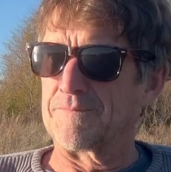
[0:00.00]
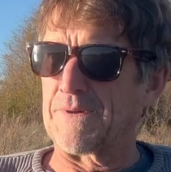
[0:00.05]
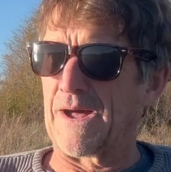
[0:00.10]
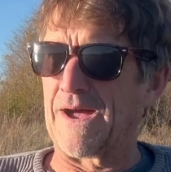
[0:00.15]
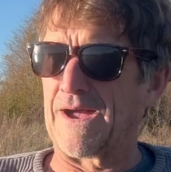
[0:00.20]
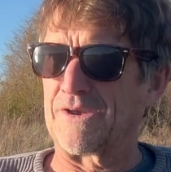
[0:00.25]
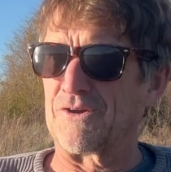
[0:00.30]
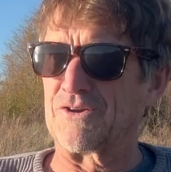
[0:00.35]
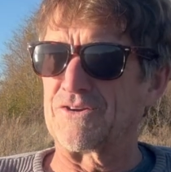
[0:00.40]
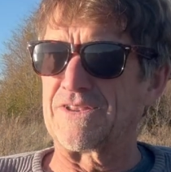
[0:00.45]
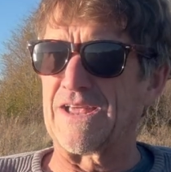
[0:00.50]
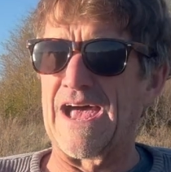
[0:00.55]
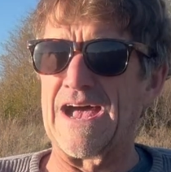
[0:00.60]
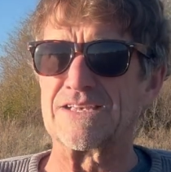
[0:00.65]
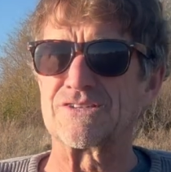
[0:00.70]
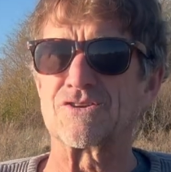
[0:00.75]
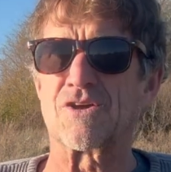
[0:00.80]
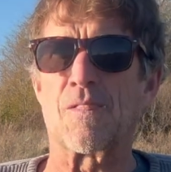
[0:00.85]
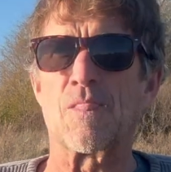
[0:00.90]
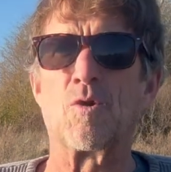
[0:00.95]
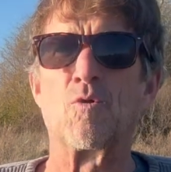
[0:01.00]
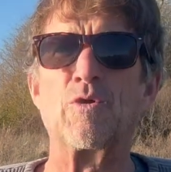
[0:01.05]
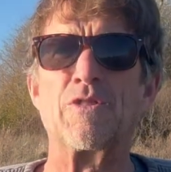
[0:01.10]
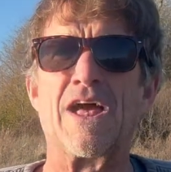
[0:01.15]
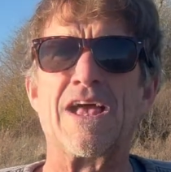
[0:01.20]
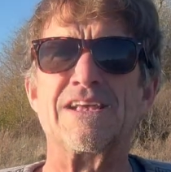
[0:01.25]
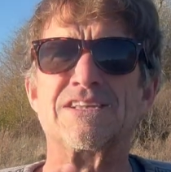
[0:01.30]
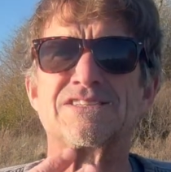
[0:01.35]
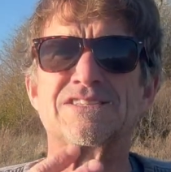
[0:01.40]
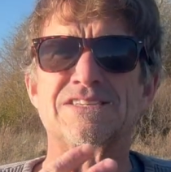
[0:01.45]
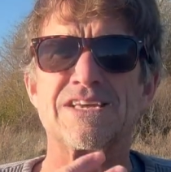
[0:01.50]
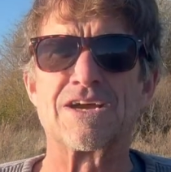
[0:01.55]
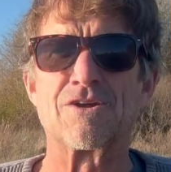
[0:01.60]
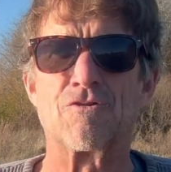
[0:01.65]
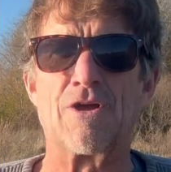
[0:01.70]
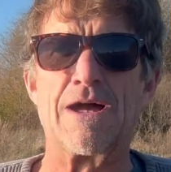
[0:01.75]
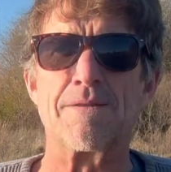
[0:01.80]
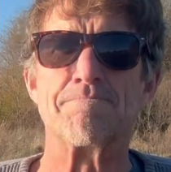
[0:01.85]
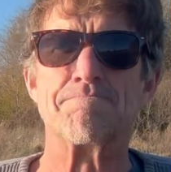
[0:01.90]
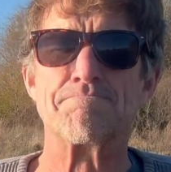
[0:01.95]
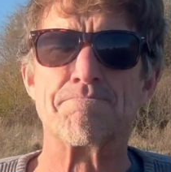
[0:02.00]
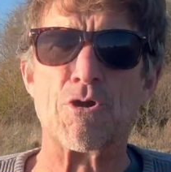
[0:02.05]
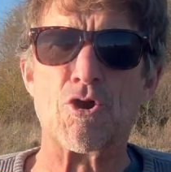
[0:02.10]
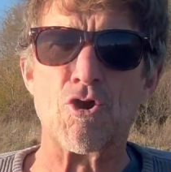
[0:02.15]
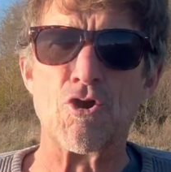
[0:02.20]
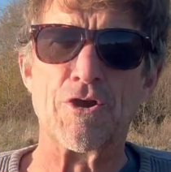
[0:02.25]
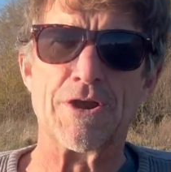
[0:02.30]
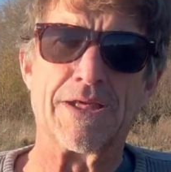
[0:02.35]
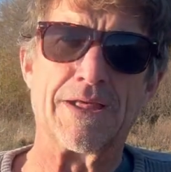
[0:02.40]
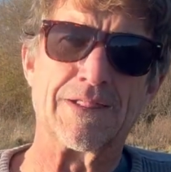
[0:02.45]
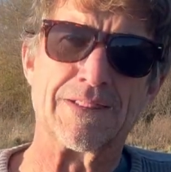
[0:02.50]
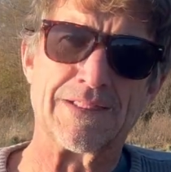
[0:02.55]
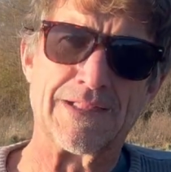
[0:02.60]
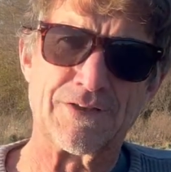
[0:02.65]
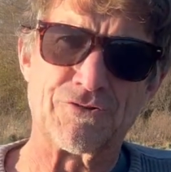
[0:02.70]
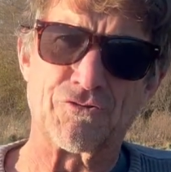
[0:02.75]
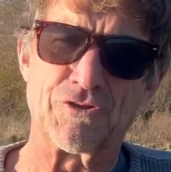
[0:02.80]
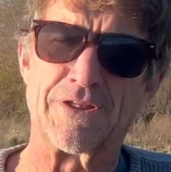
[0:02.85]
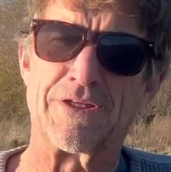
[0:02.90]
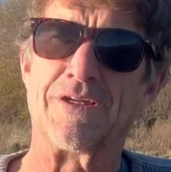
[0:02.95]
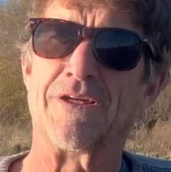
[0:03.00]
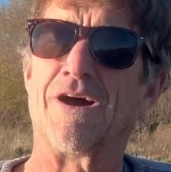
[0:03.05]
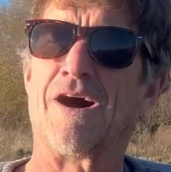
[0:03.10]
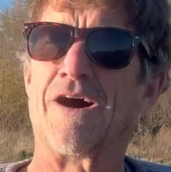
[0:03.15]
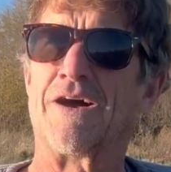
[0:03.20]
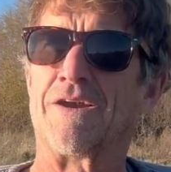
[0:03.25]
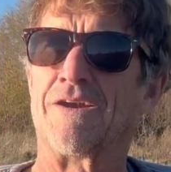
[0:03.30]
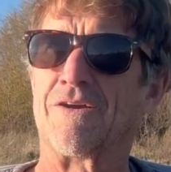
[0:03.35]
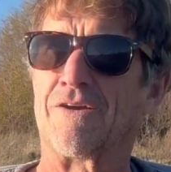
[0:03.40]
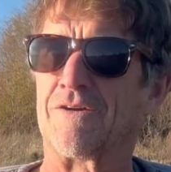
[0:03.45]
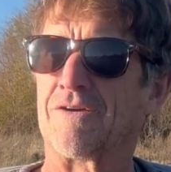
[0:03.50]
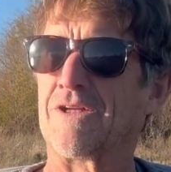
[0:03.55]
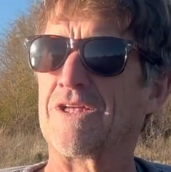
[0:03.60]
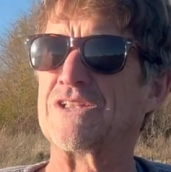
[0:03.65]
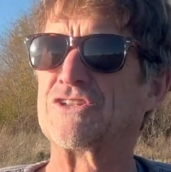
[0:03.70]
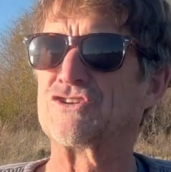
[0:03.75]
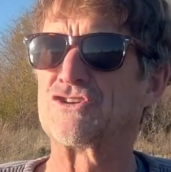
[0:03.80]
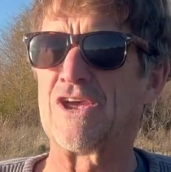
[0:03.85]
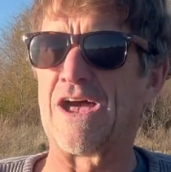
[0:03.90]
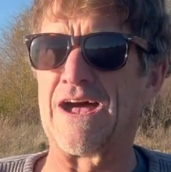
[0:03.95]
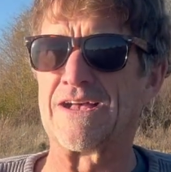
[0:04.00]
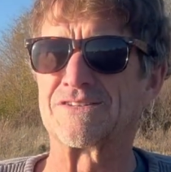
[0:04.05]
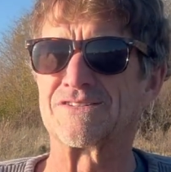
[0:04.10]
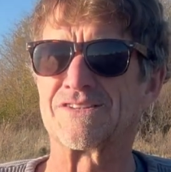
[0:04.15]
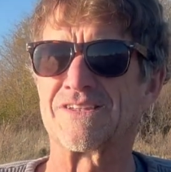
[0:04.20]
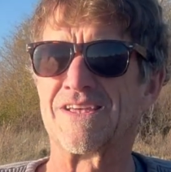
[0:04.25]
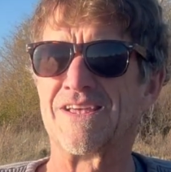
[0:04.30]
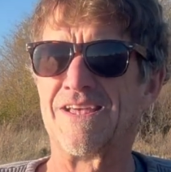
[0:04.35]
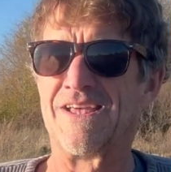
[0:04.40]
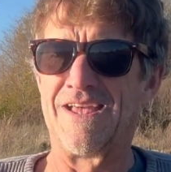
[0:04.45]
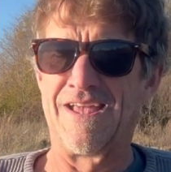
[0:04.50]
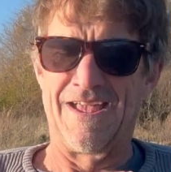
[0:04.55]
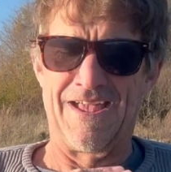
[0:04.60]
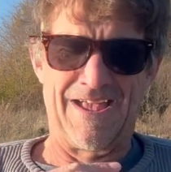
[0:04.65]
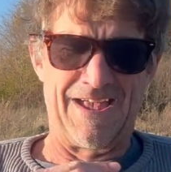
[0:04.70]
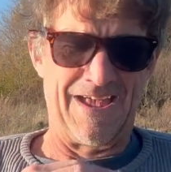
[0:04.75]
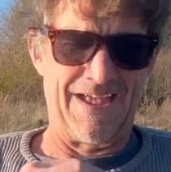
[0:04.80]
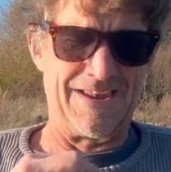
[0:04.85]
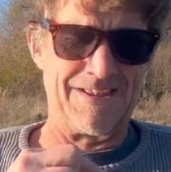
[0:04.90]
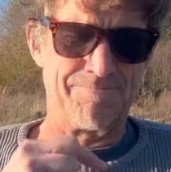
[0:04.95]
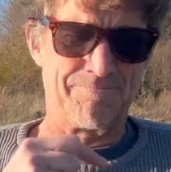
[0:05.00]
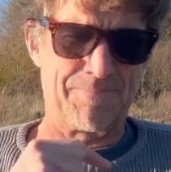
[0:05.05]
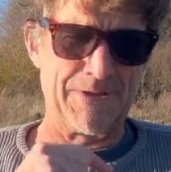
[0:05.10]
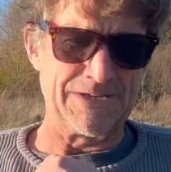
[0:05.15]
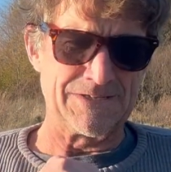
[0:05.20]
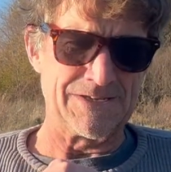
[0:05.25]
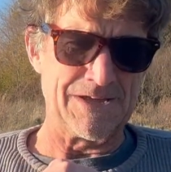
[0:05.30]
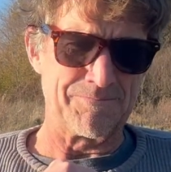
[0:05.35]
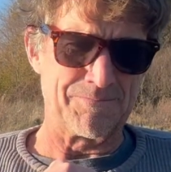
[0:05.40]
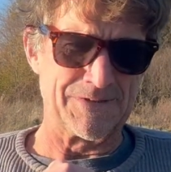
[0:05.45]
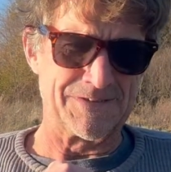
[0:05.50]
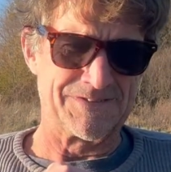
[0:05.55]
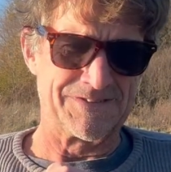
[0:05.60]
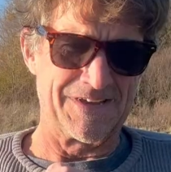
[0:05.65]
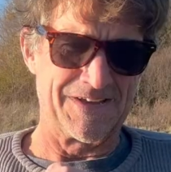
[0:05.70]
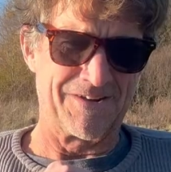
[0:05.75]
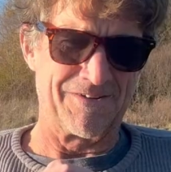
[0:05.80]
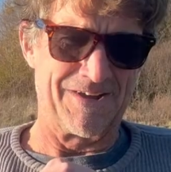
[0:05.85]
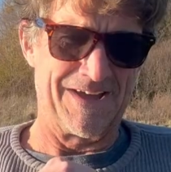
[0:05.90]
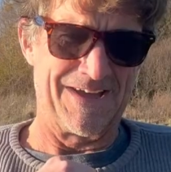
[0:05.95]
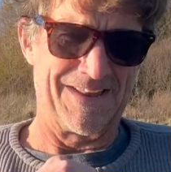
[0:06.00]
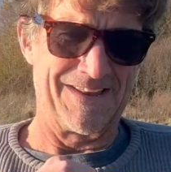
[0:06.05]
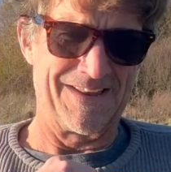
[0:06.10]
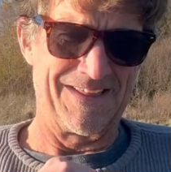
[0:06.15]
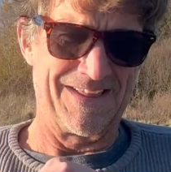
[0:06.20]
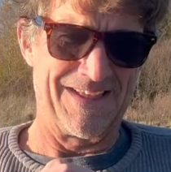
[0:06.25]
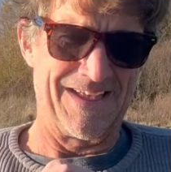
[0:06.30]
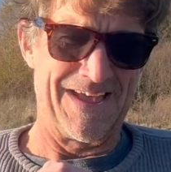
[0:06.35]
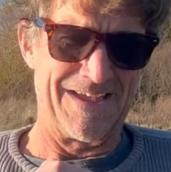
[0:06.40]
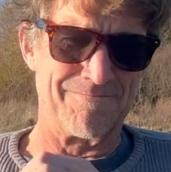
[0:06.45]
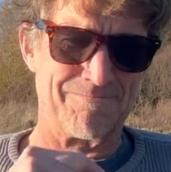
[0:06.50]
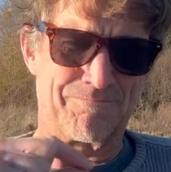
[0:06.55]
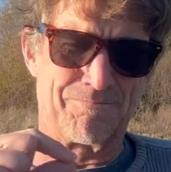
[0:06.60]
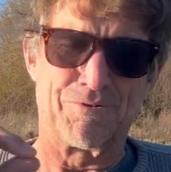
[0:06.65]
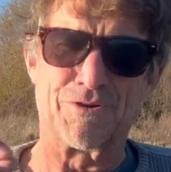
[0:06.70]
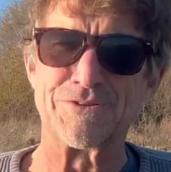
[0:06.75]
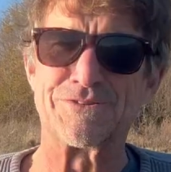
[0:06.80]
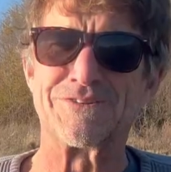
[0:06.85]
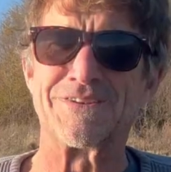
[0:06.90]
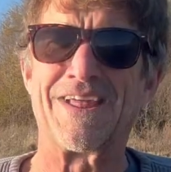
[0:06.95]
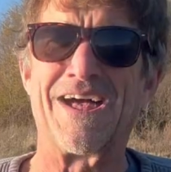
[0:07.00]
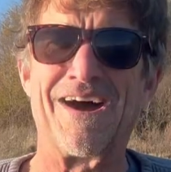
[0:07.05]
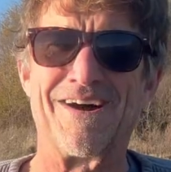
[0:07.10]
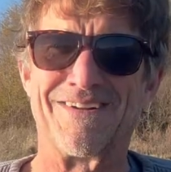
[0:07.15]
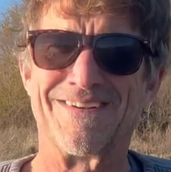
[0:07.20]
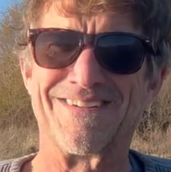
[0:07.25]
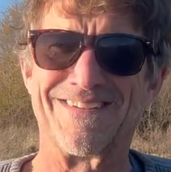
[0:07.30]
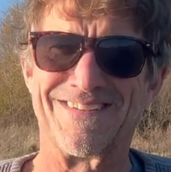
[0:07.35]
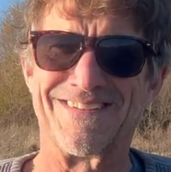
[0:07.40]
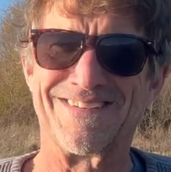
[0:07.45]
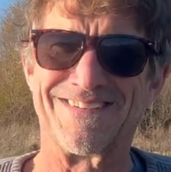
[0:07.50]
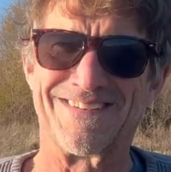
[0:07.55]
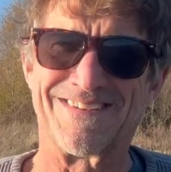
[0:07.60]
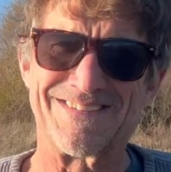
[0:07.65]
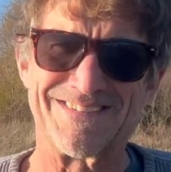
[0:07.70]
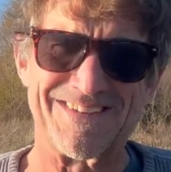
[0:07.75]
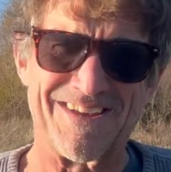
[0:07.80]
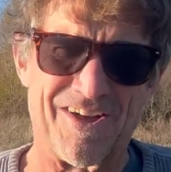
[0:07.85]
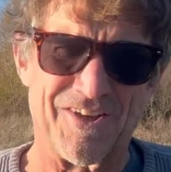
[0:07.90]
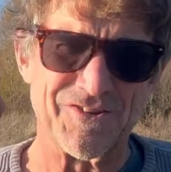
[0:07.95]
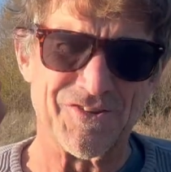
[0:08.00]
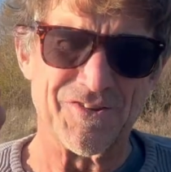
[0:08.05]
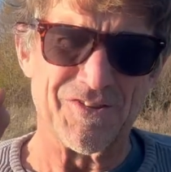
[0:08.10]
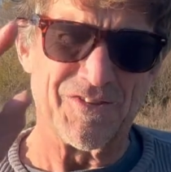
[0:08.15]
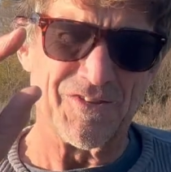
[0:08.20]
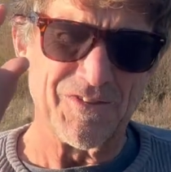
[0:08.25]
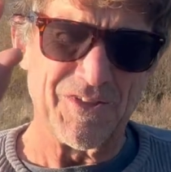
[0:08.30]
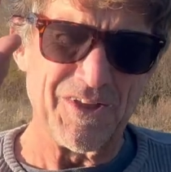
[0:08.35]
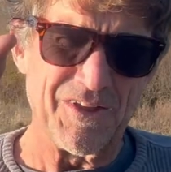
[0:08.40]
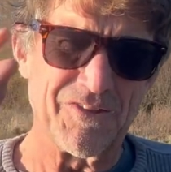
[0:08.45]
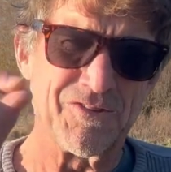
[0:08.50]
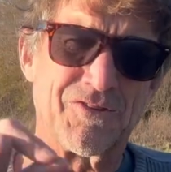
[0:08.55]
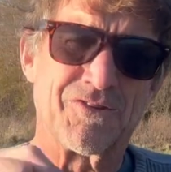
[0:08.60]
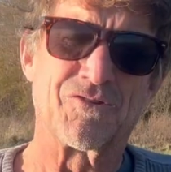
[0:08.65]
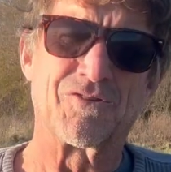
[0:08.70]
behind her desk with a cigarette burning literally on her chest. And he picks up the cigarette and puts it out. Just also little